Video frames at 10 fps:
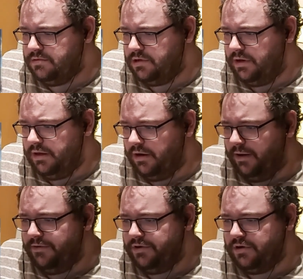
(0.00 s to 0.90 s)
So,
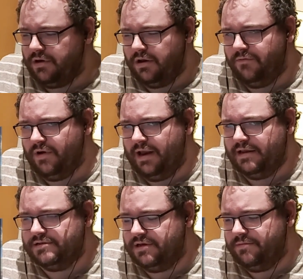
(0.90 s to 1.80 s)
Eren can kind of
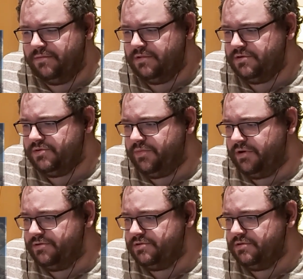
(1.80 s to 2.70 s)
relate to him, I
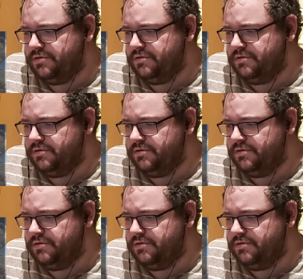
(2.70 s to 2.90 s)
suppose.